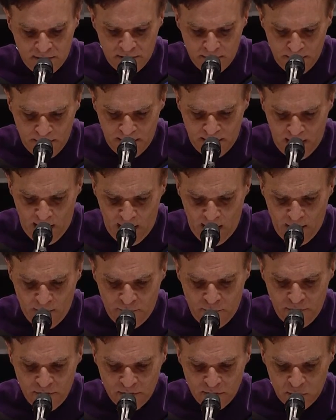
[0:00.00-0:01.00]
to be
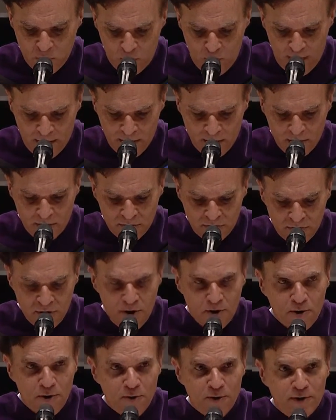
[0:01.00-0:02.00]
careful to render
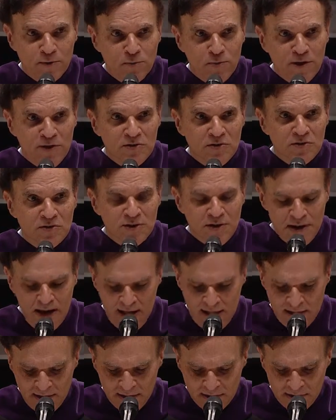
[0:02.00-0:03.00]
thorough and reasoned
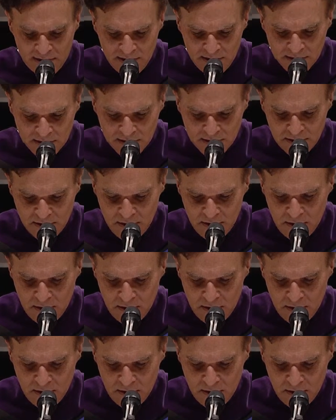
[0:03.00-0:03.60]
analyses,